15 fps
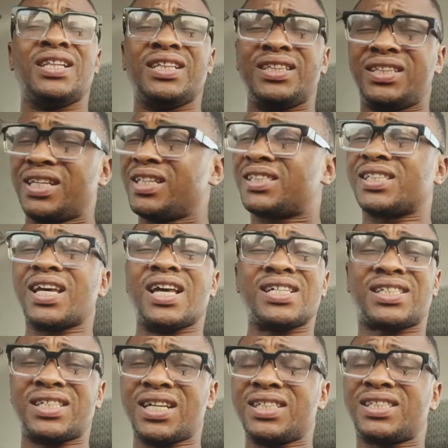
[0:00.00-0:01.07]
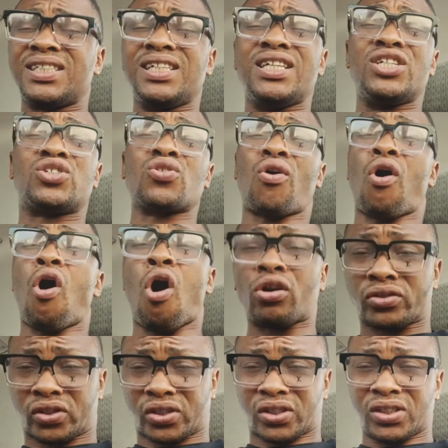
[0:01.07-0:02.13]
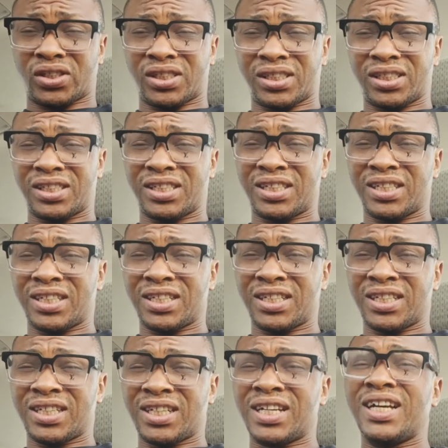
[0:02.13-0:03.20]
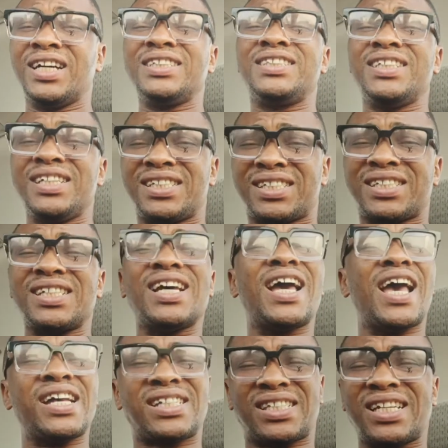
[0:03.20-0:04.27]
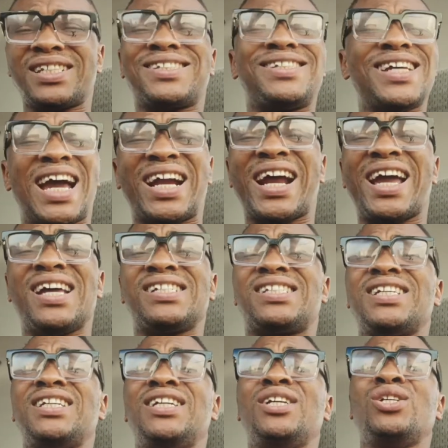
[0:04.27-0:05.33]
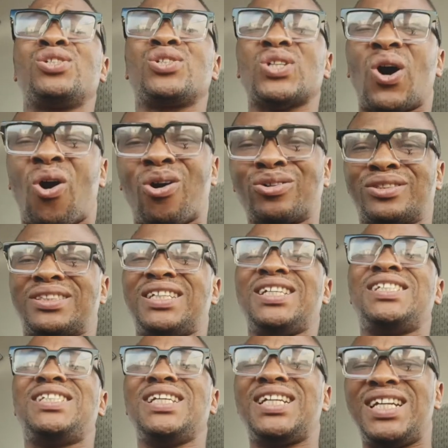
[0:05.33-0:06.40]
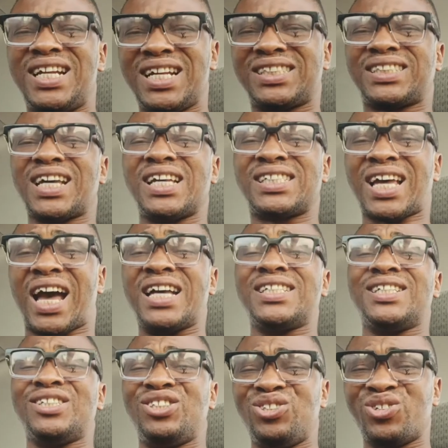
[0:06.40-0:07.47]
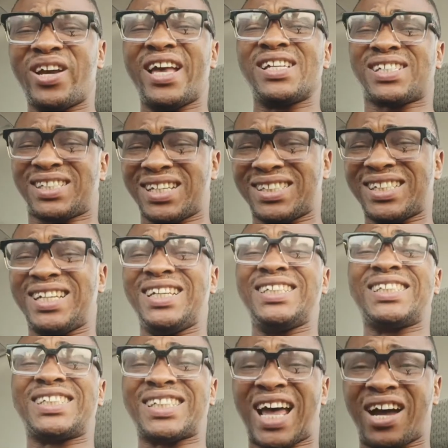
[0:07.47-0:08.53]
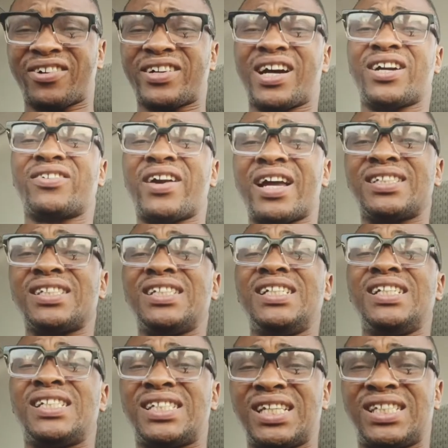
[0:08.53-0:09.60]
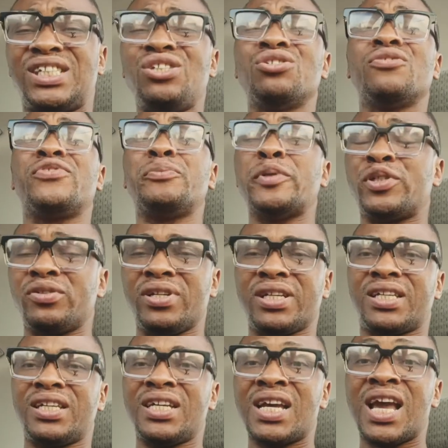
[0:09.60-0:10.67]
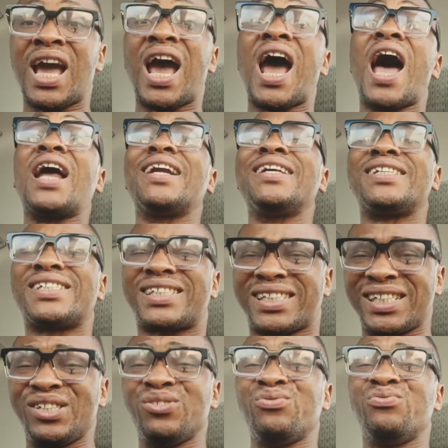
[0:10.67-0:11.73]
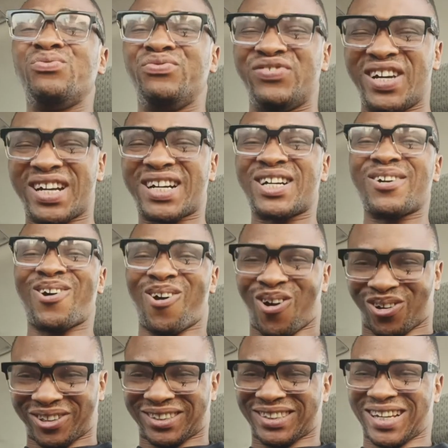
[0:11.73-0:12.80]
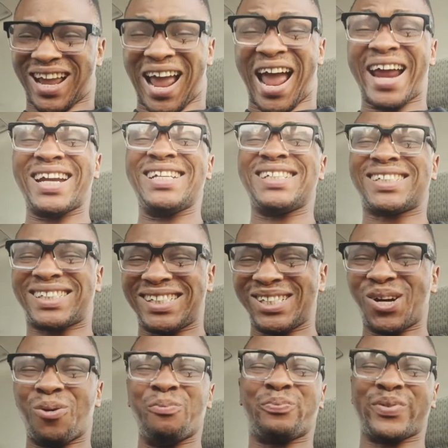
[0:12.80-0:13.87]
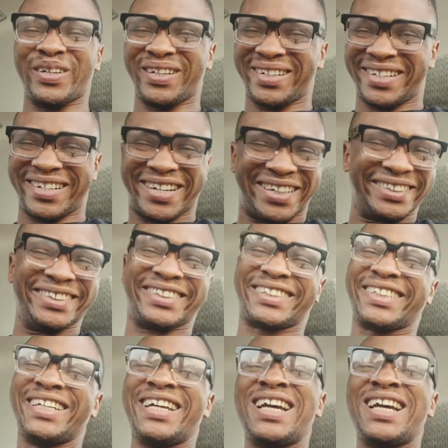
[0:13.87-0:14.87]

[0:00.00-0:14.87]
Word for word: This estate is hot. This estate, Tiara Estate, is hot. It's the latest and it's the new estate in town now, right in the city of Ibeju-Lekki, and it's still very hot. And it's still on pre-launch.